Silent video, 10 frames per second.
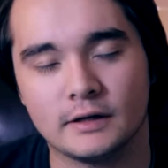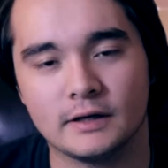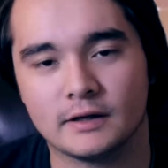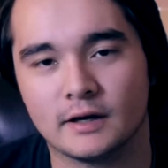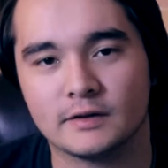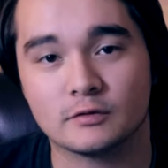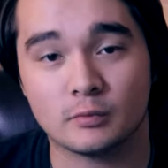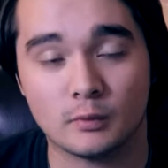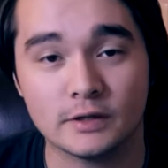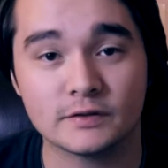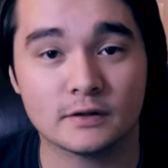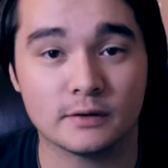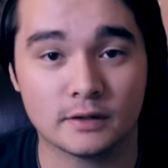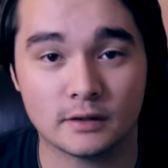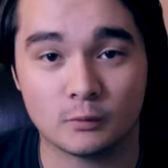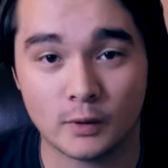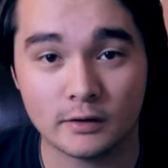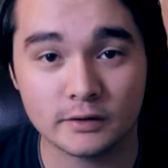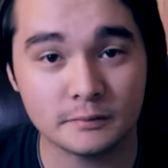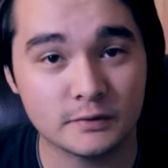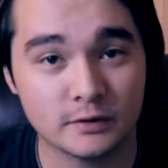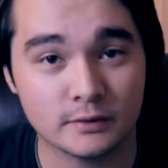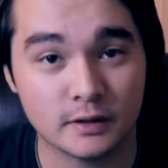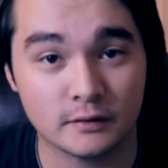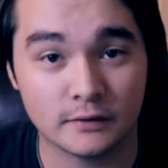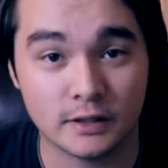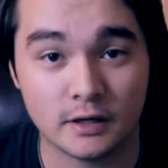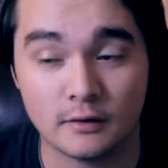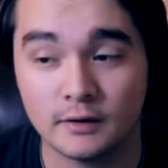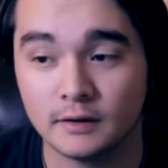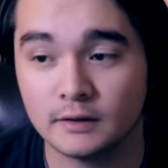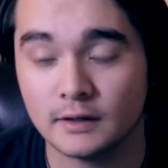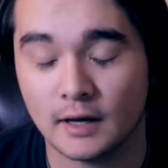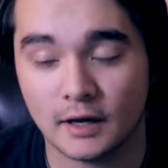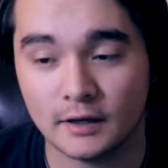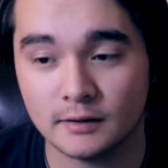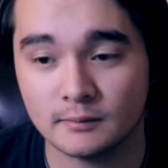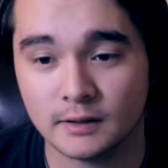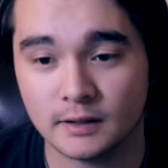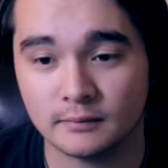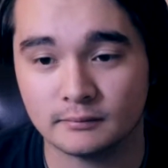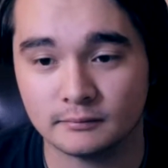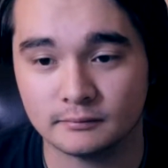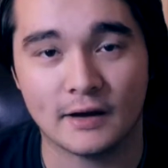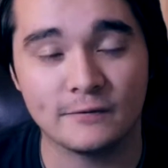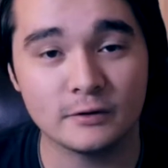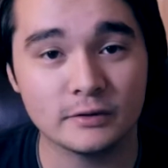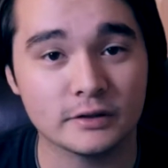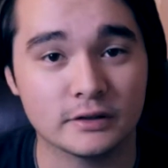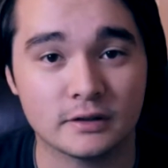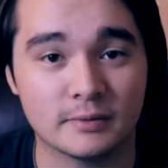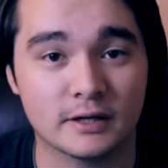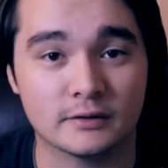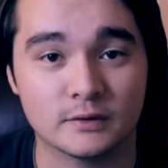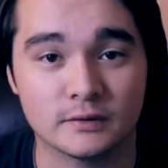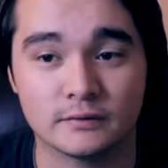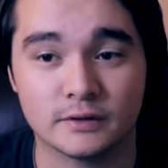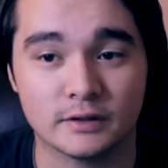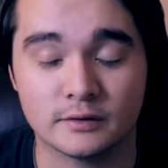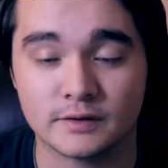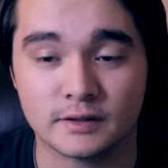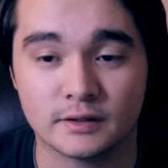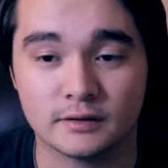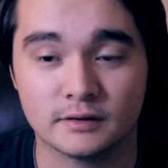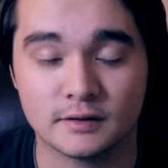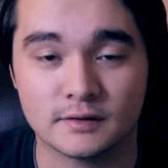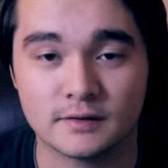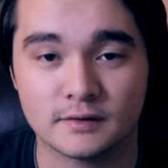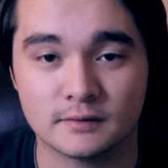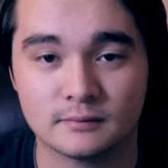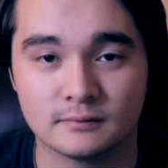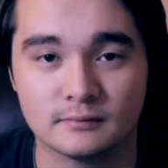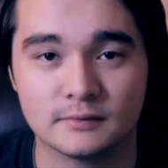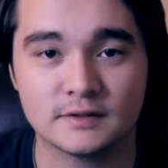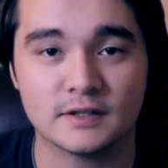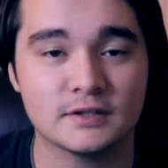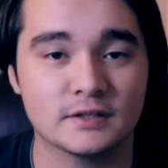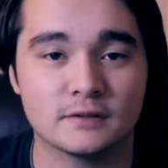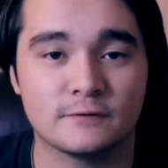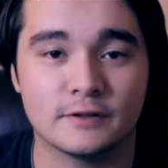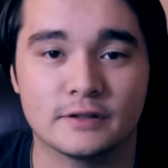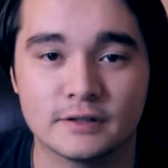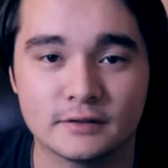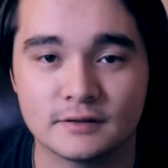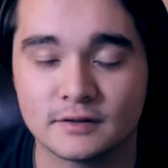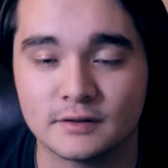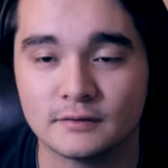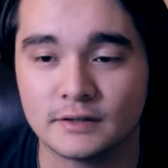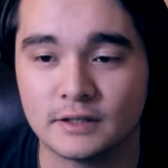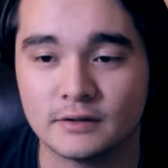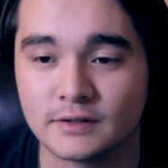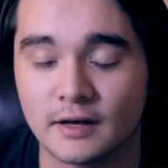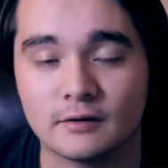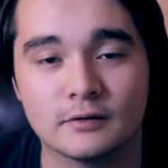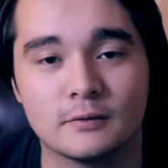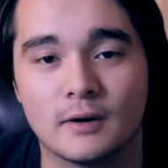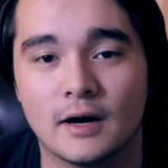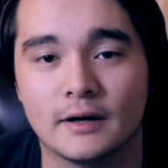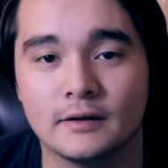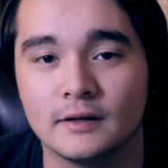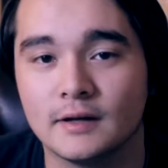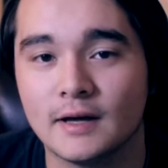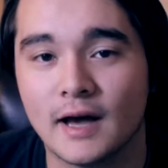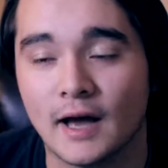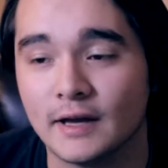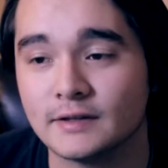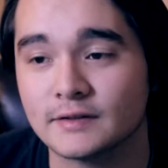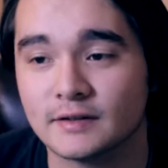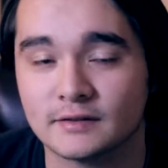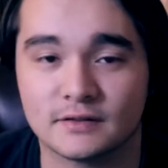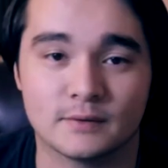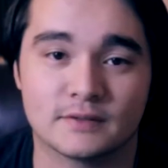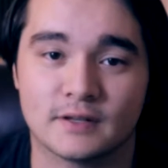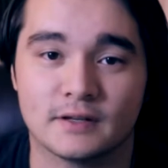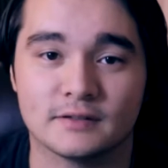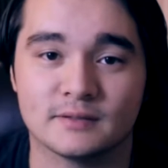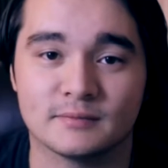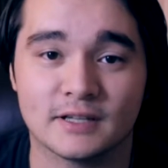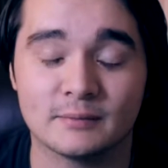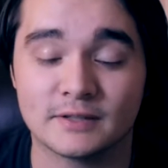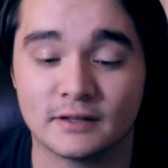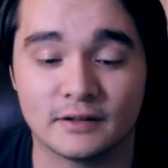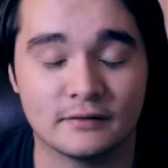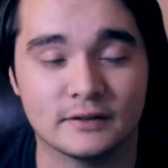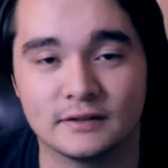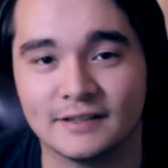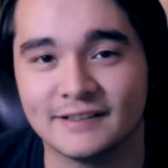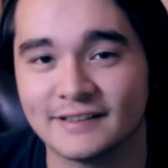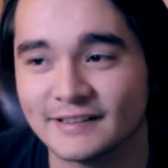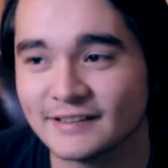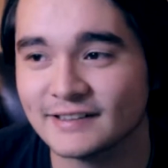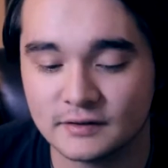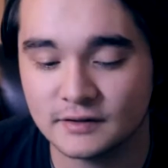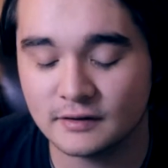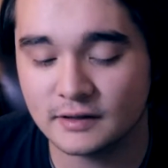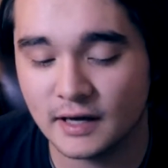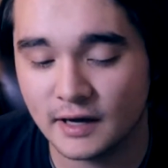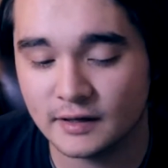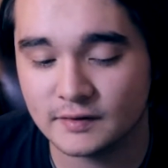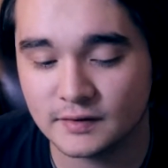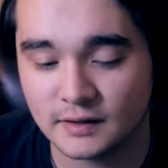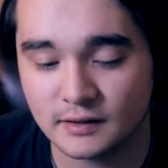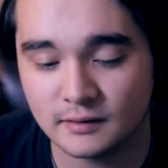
Hey guys, what's going on? Welcome to another video. I am, I feel really good about doing videos again. It's such a good feeling to do videos. I don't know why. I just get so excited sometimes. I love it. So guys,